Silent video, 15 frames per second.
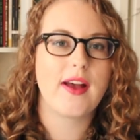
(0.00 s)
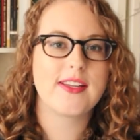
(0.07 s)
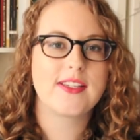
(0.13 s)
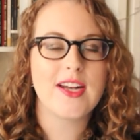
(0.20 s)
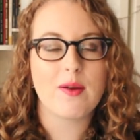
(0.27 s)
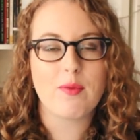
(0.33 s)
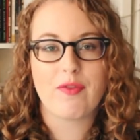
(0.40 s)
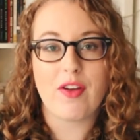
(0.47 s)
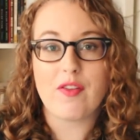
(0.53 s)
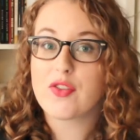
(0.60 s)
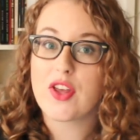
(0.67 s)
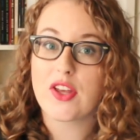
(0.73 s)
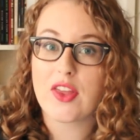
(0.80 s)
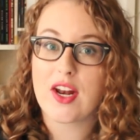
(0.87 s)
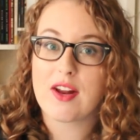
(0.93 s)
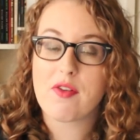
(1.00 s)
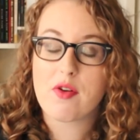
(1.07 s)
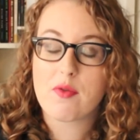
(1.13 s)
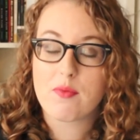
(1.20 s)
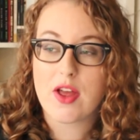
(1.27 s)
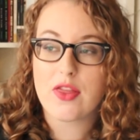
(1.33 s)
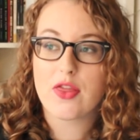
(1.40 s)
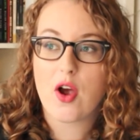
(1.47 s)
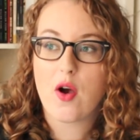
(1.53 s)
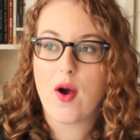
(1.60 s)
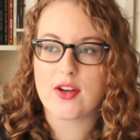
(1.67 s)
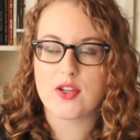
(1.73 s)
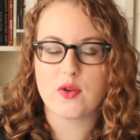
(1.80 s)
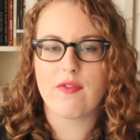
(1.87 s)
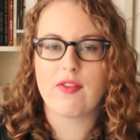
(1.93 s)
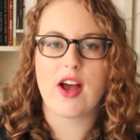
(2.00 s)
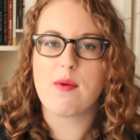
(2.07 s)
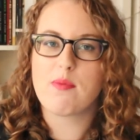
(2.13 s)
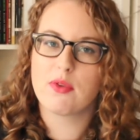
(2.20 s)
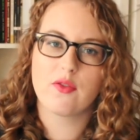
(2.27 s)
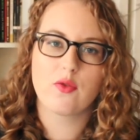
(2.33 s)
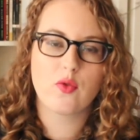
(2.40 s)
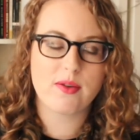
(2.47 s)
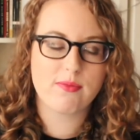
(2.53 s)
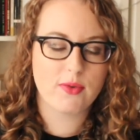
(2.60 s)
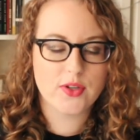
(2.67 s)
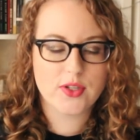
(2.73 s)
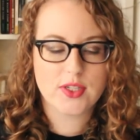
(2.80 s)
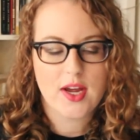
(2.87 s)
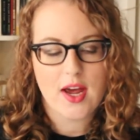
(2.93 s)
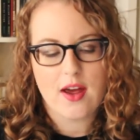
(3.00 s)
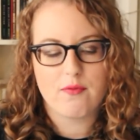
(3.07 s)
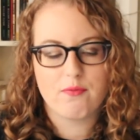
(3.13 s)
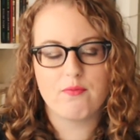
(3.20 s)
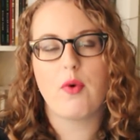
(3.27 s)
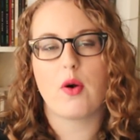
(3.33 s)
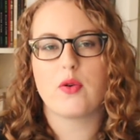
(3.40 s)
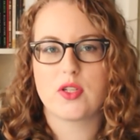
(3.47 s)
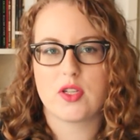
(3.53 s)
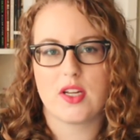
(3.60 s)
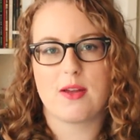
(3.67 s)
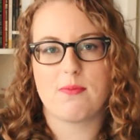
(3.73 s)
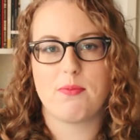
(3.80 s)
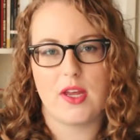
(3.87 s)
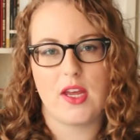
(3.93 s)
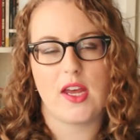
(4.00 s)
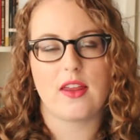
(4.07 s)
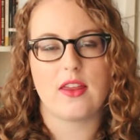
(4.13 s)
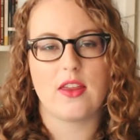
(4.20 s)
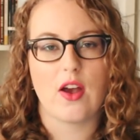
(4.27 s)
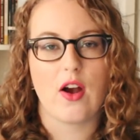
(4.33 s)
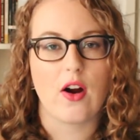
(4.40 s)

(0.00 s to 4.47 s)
It's not my favorite thing that I've ever read, though. I do have a couple of quibbles, mostly being the